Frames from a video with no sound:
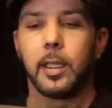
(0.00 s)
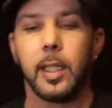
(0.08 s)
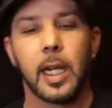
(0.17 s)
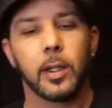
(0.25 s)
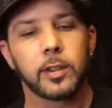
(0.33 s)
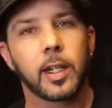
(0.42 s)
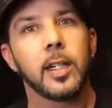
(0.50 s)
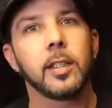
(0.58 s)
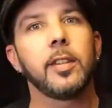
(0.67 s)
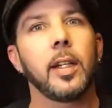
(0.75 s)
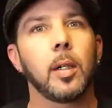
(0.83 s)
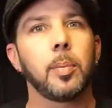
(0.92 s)
Now it's kind of
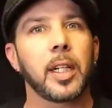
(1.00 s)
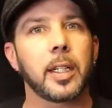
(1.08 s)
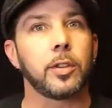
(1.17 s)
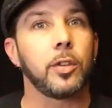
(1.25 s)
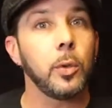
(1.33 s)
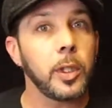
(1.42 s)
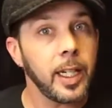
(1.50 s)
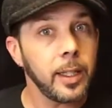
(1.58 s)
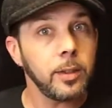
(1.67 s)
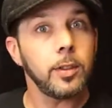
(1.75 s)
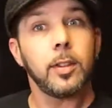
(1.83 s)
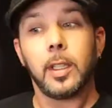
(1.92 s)
set up like a
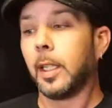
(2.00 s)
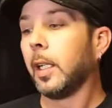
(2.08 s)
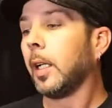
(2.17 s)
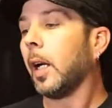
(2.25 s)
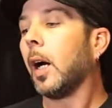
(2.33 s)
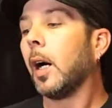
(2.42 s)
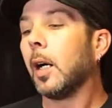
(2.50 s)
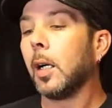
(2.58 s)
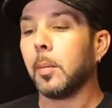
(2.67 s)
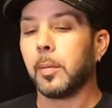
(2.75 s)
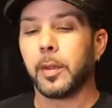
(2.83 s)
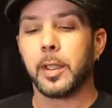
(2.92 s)
suitcase.
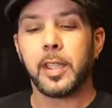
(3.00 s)
The